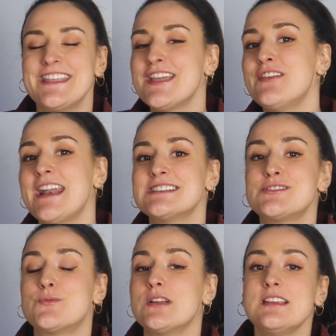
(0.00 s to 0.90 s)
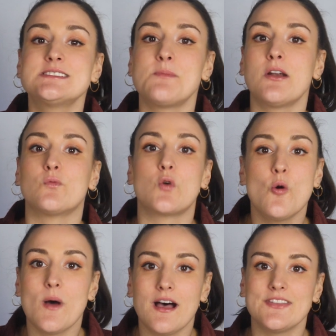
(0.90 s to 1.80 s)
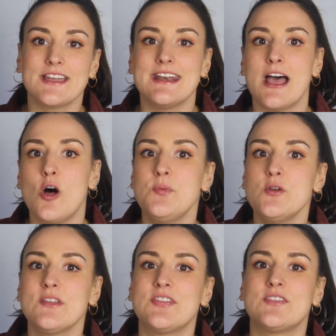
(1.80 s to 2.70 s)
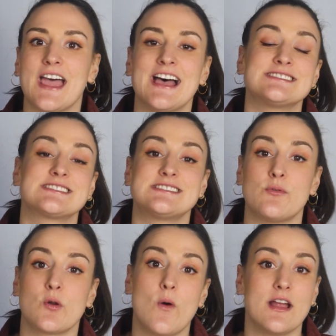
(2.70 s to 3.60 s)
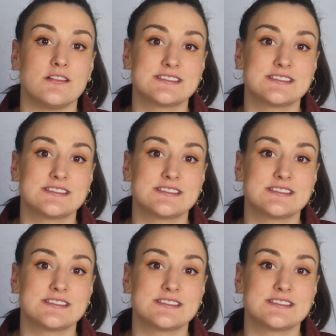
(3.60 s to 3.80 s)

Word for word: Think of it as a really smart robot that can help you with tasks that require